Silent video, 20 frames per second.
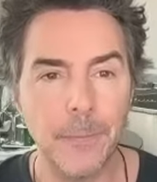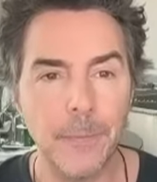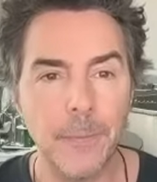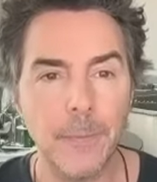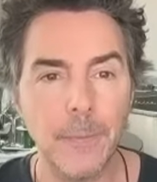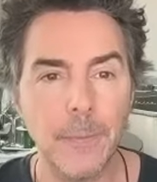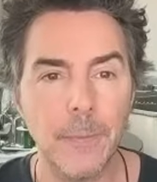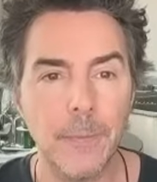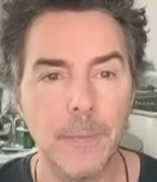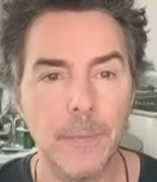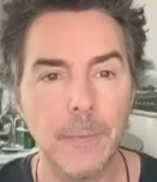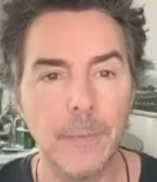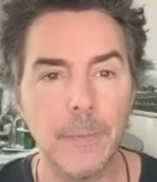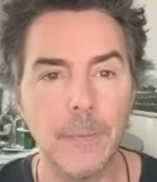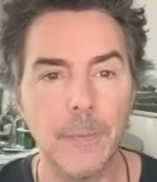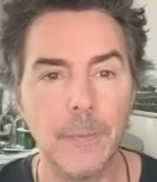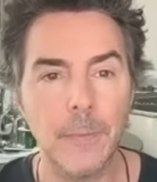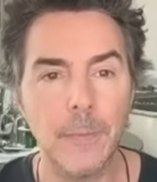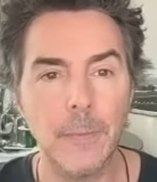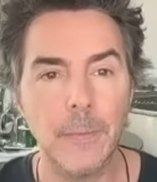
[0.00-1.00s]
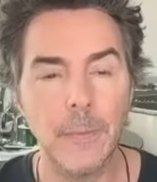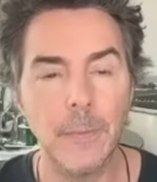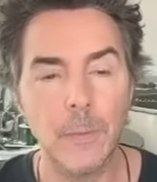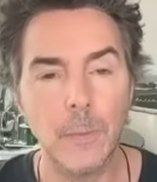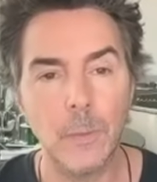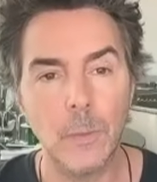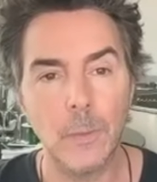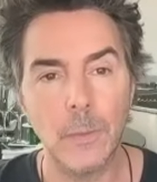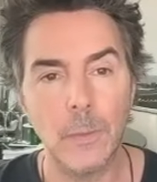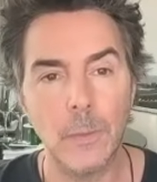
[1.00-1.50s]

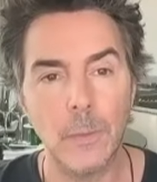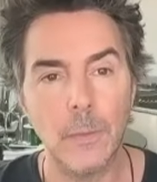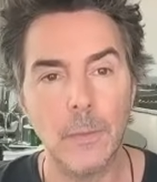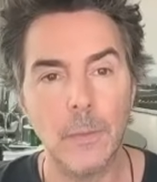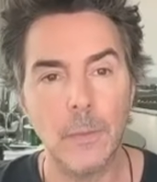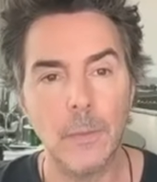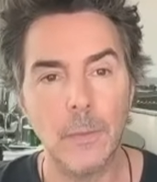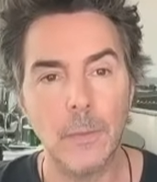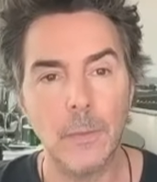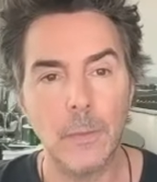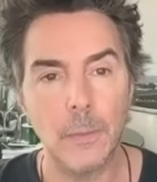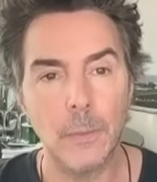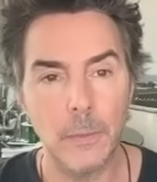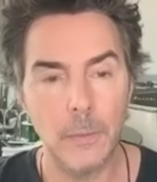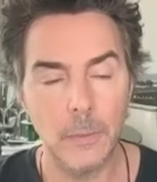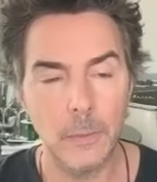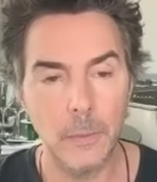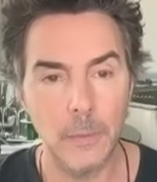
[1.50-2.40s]
(not speaking)